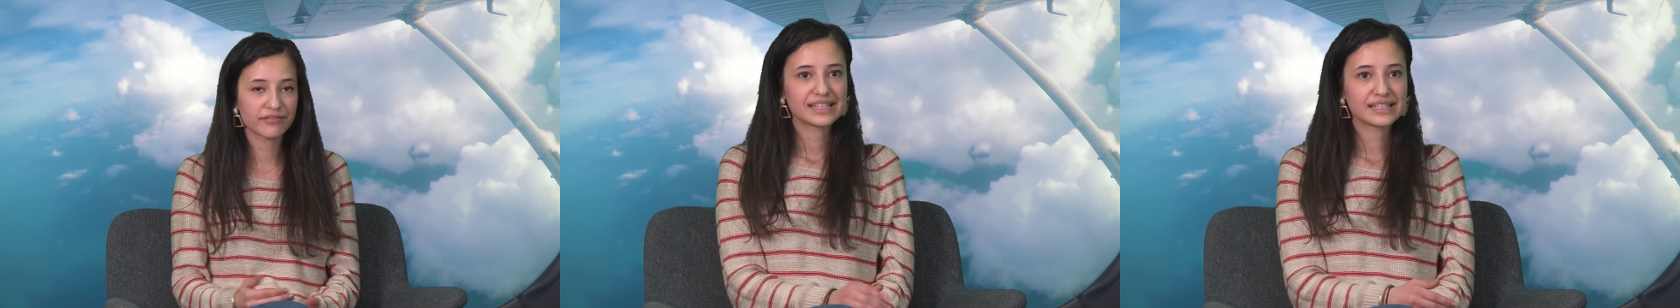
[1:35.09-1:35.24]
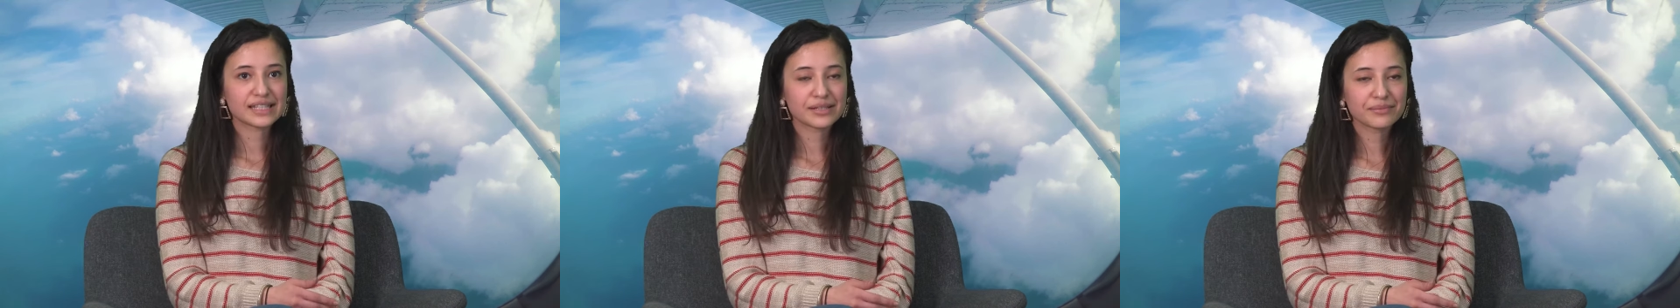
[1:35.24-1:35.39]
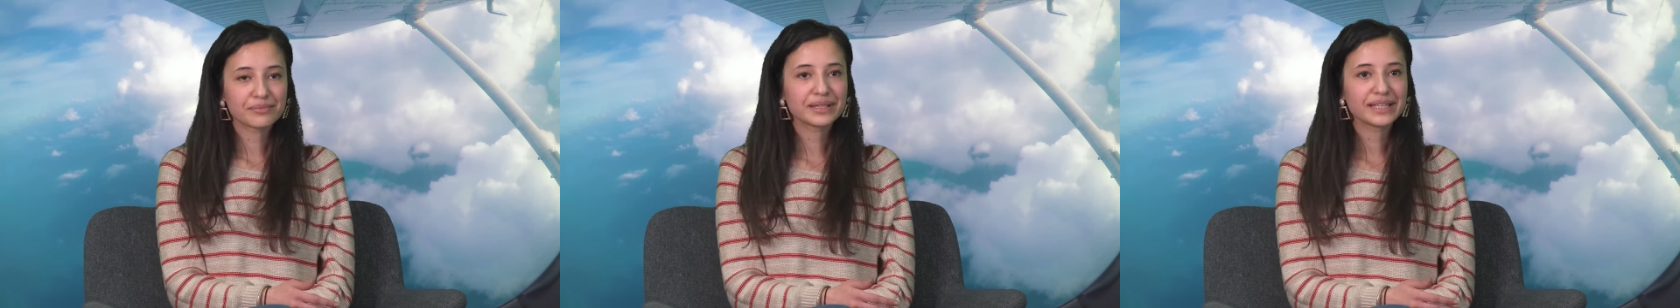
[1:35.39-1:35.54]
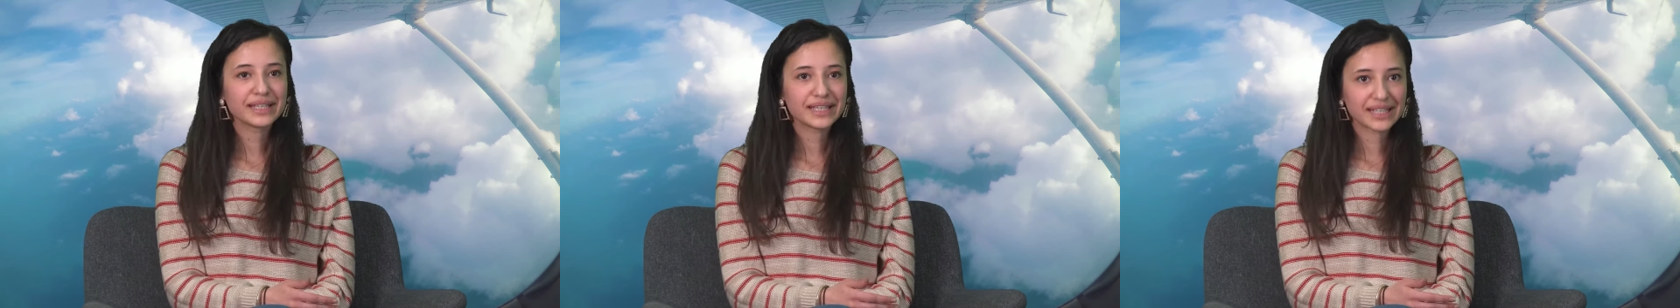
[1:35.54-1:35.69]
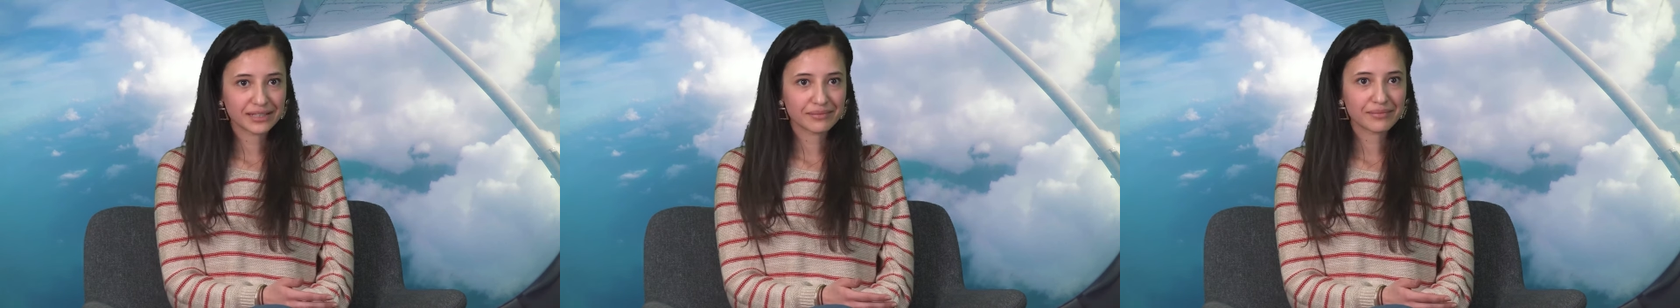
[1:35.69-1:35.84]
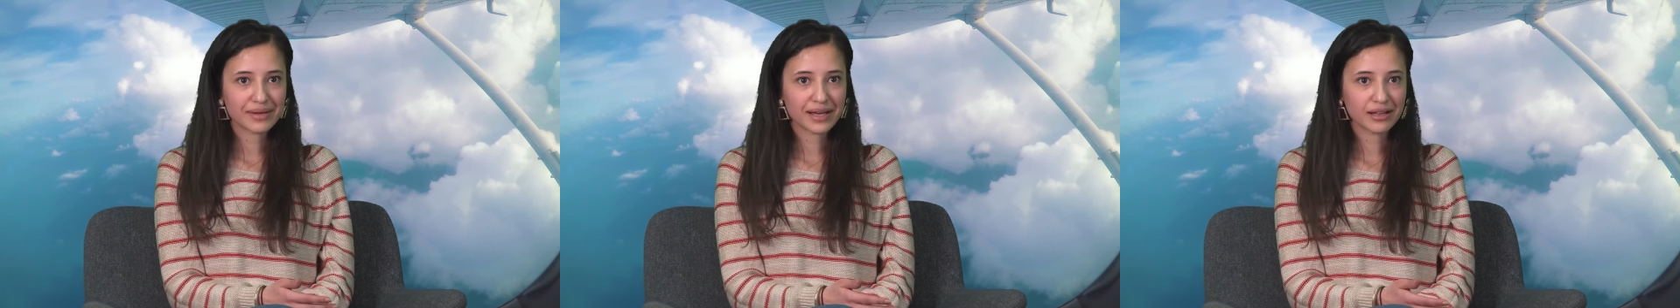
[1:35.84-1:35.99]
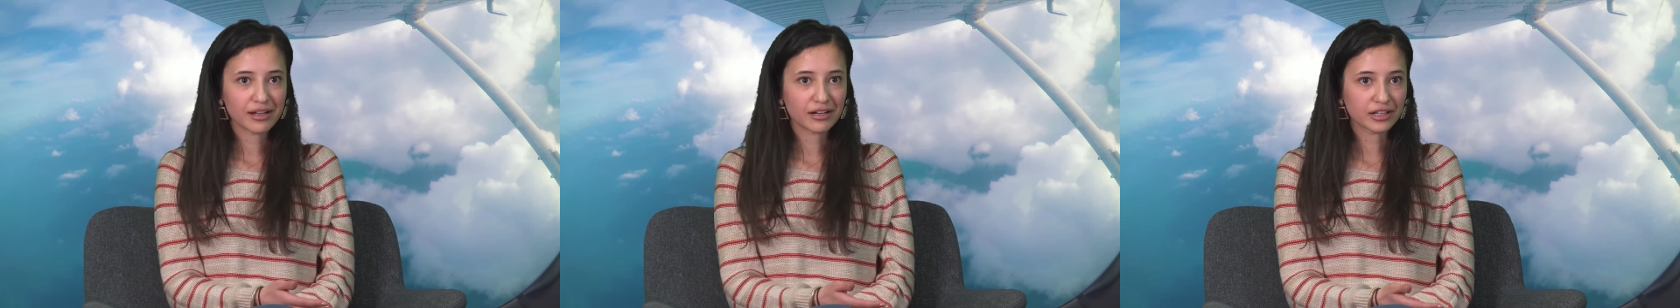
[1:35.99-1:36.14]
Simply
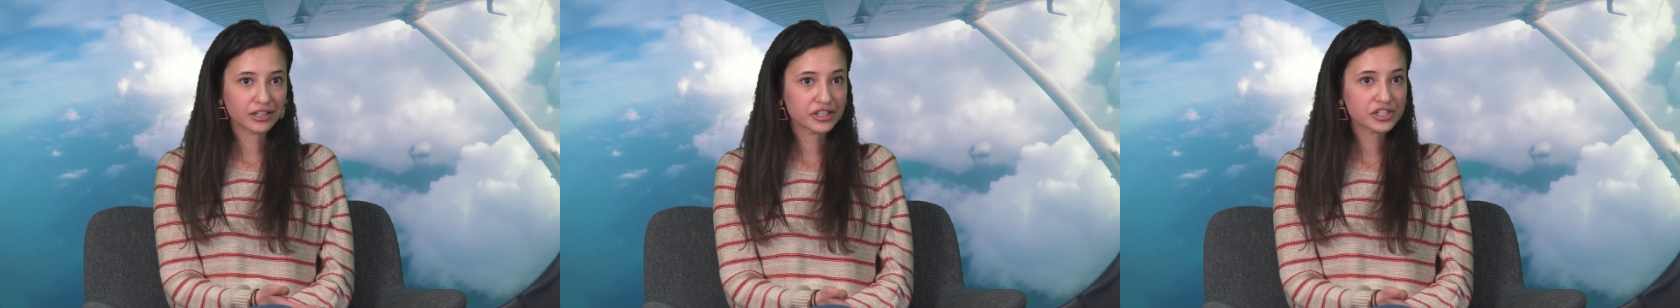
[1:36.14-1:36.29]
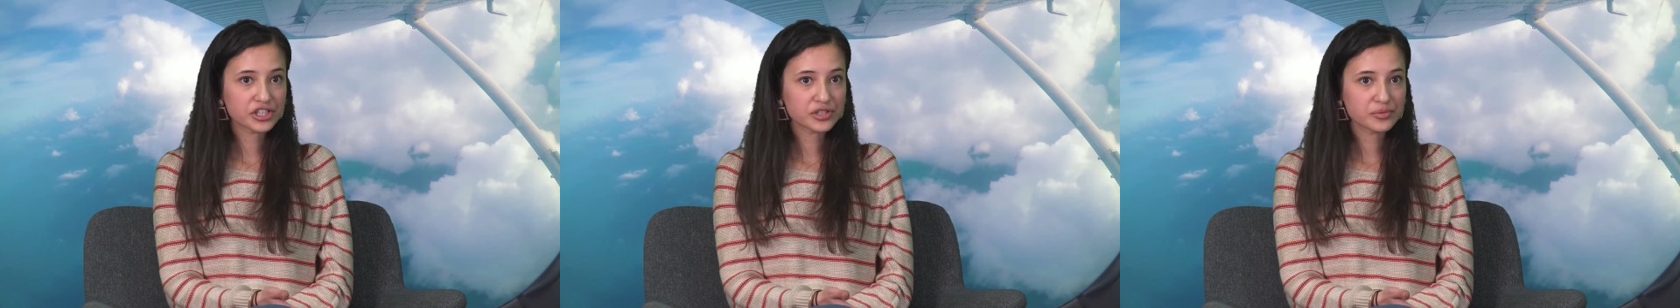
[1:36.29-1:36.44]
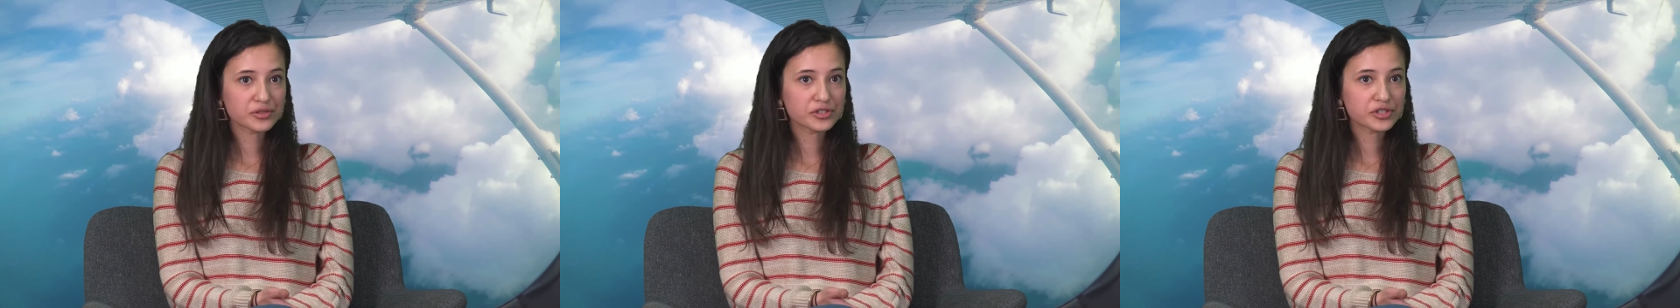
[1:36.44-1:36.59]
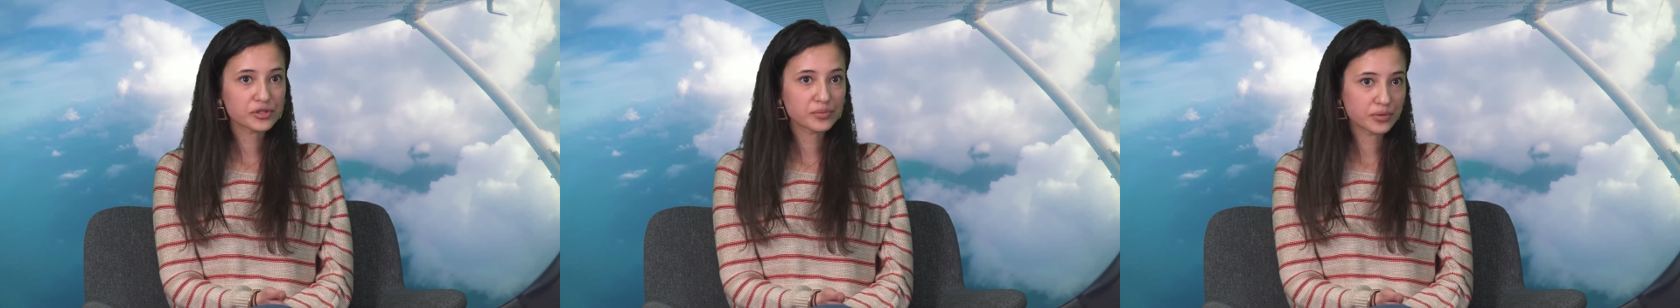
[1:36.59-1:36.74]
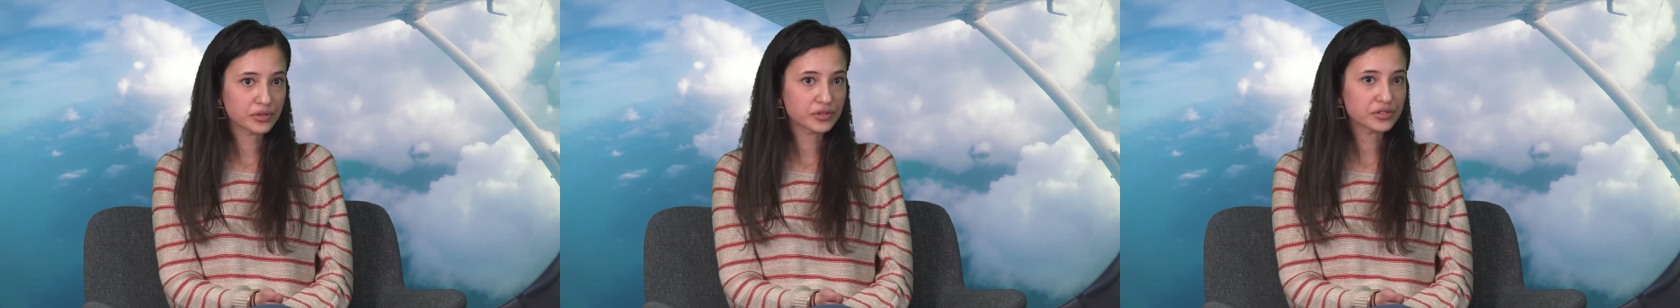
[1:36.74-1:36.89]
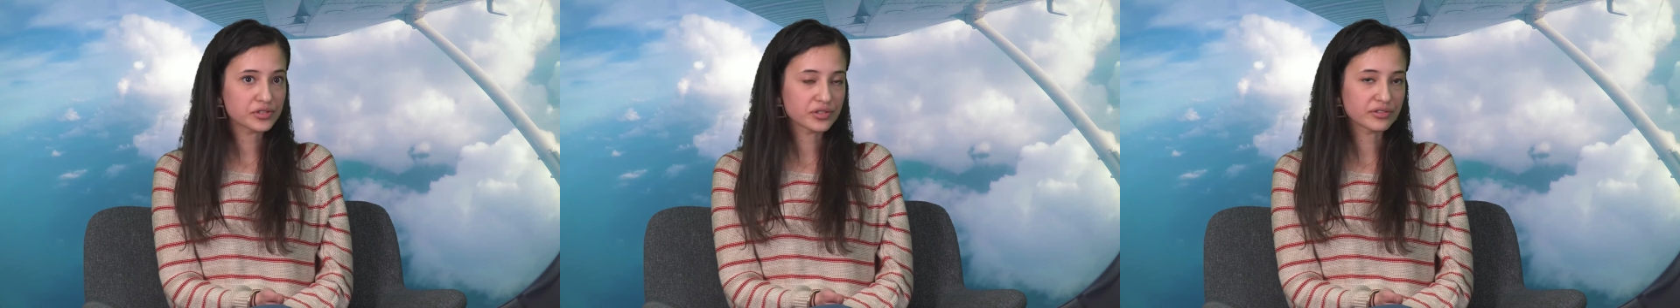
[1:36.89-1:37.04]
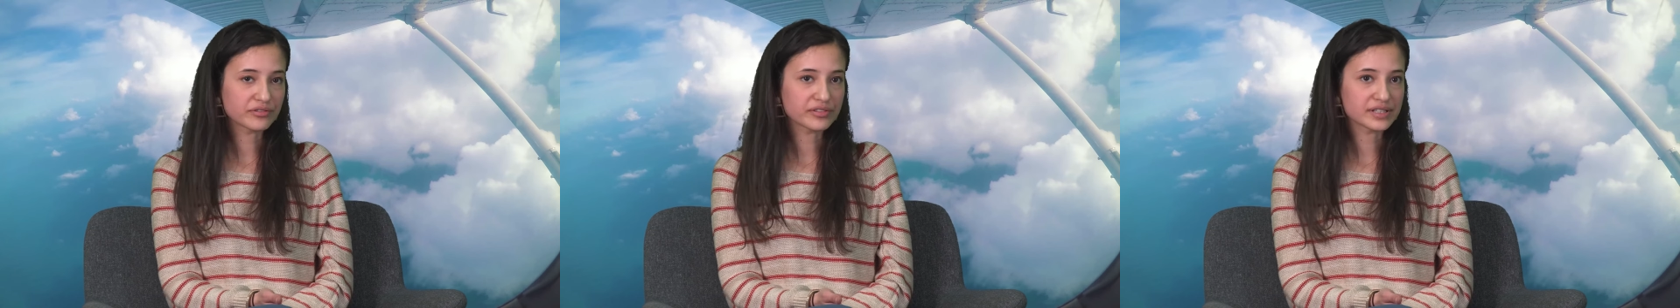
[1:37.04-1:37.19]
email our customer support
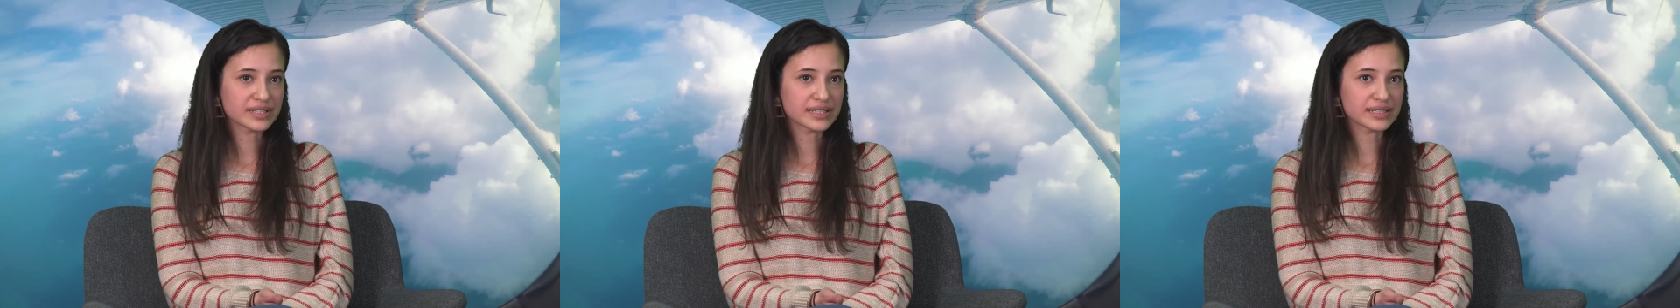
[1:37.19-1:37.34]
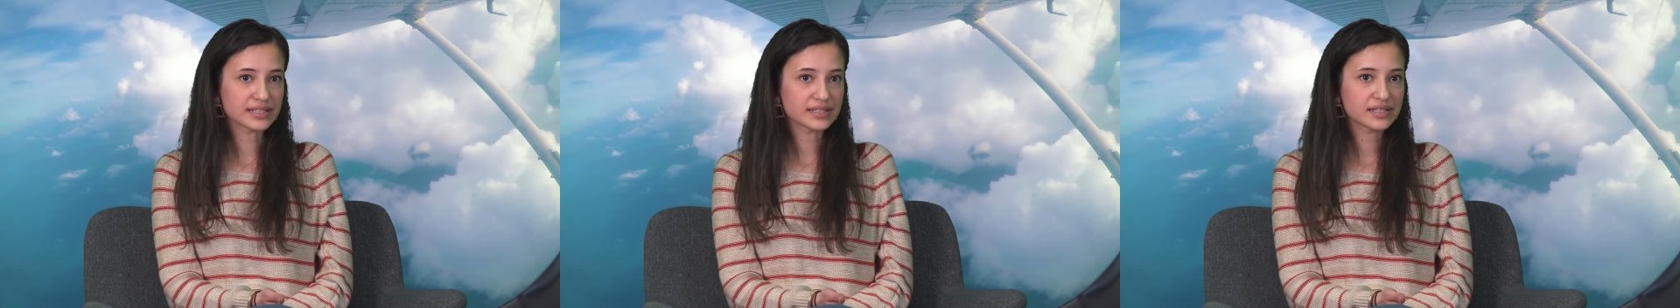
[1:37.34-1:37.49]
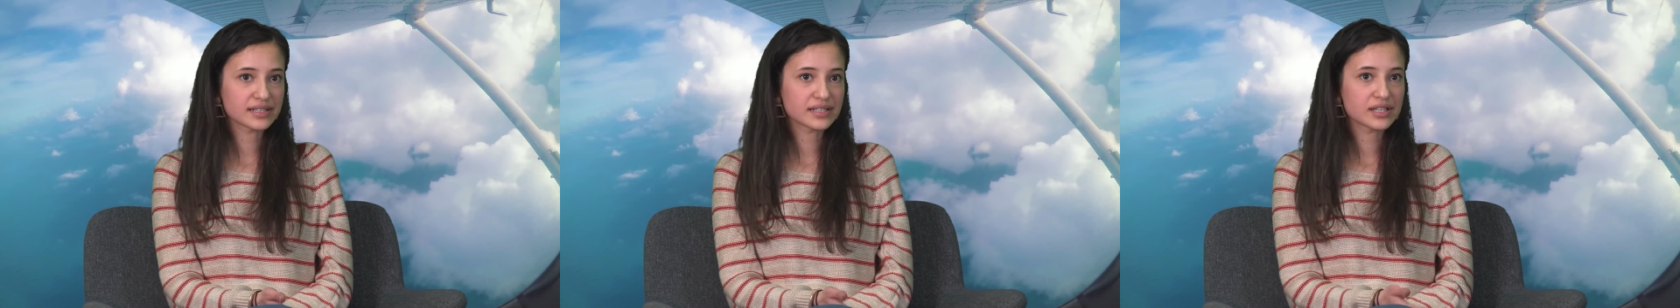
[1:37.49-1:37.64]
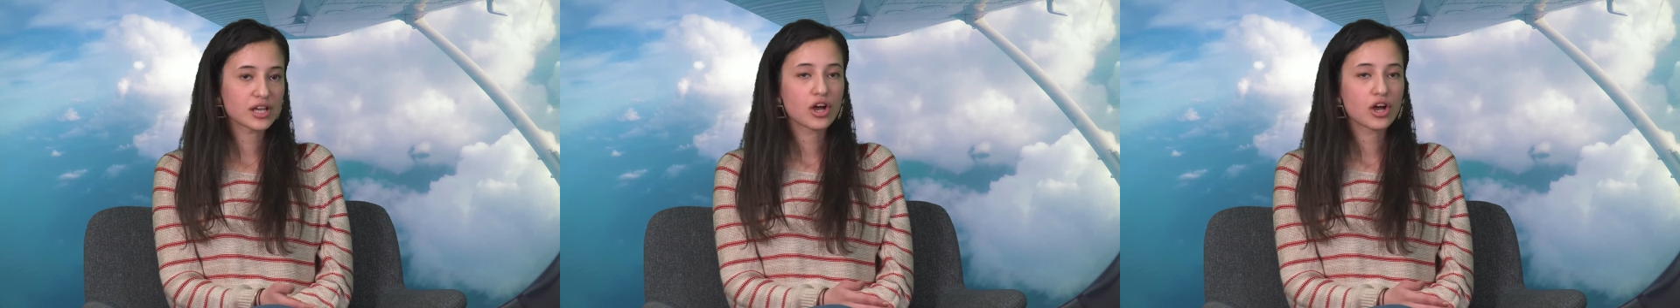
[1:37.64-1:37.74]
services